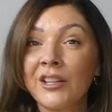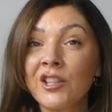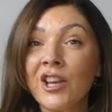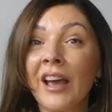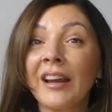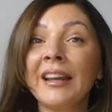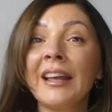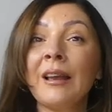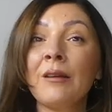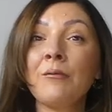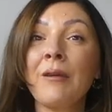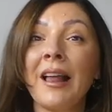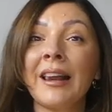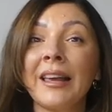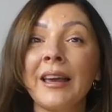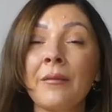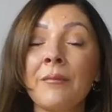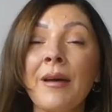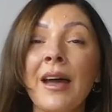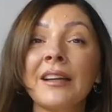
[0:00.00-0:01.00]
channel,
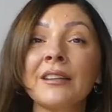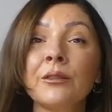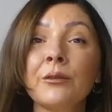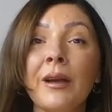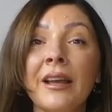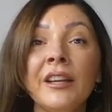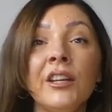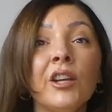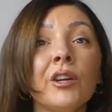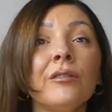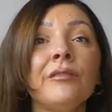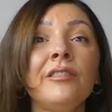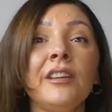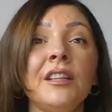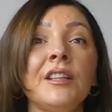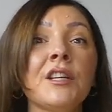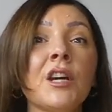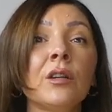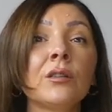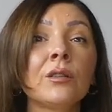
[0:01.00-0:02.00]
welcome back to a new
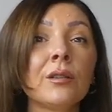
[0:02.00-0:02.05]
video.